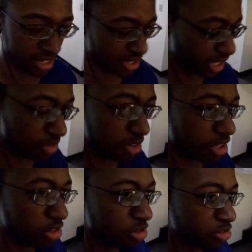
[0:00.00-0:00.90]
Stephen
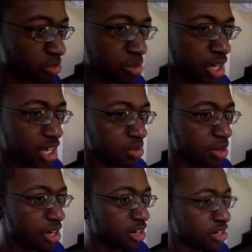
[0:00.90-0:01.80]
Coos from PS
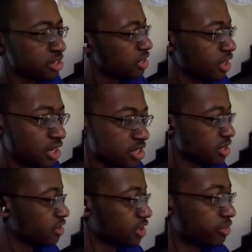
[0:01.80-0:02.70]
Predators,
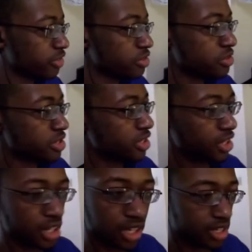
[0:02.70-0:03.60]
Tony Fuson,
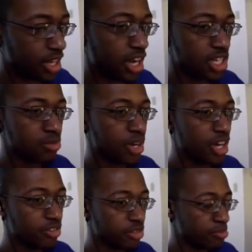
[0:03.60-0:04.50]
Taj
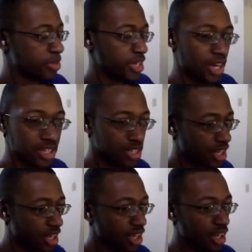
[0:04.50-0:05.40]
Bryant from
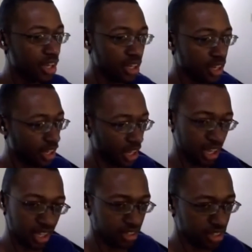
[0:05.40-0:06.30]
PHT,
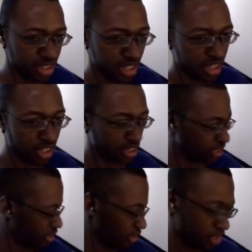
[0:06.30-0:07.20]
and just them,
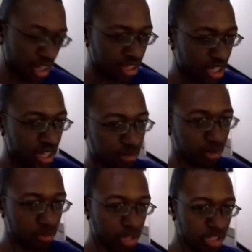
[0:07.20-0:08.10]

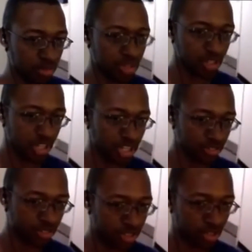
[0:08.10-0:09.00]
the Bustin' Up the Streets
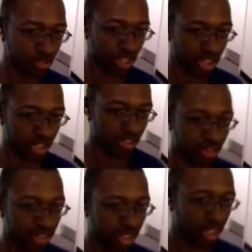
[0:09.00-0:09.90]
music video.
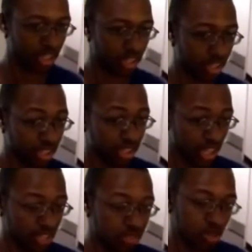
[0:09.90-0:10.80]
And
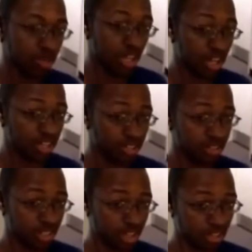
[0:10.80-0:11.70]
that's what I plan on
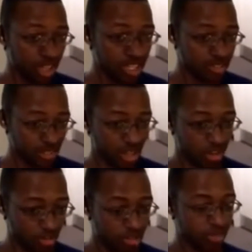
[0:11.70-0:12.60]
doing, though. That's
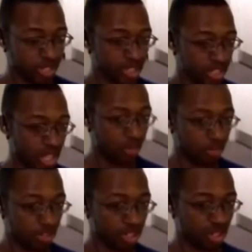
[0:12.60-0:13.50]
one big thing I
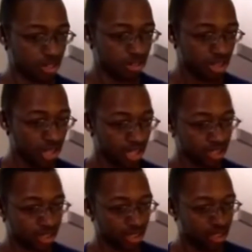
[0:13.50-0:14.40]
want to do,
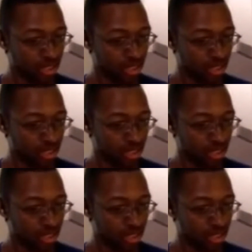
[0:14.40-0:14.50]
actually.